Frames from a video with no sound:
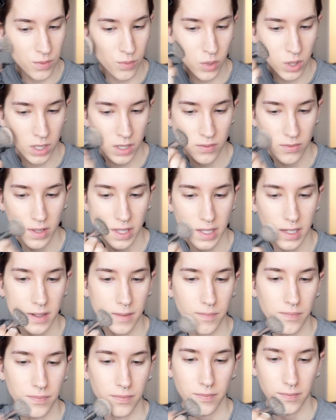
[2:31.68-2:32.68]
more of like
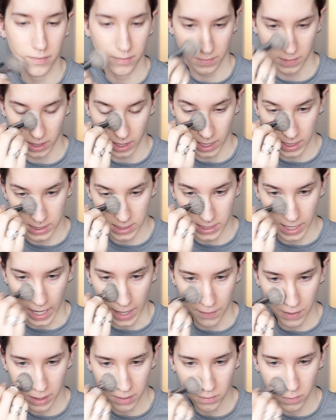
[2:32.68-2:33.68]
a
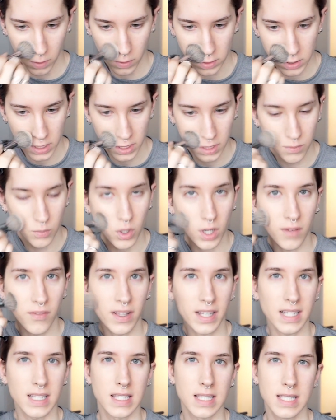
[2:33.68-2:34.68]
dabbing motion, more of
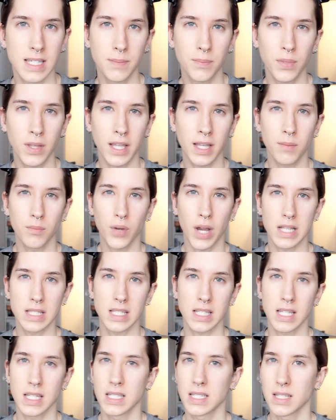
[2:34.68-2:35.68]
like a stippling,
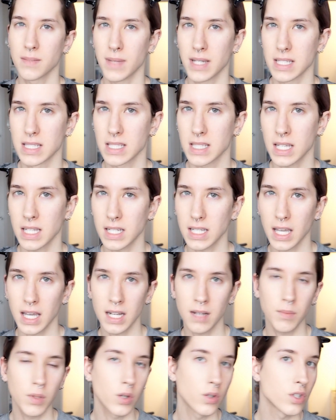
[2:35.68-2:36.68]
pressing into my skin kind
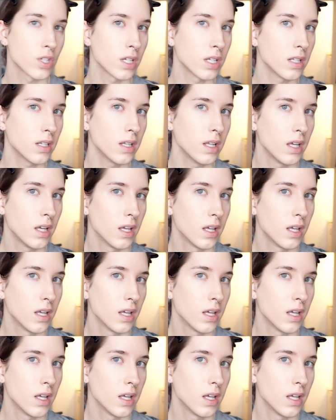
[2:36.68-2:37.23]
of motion.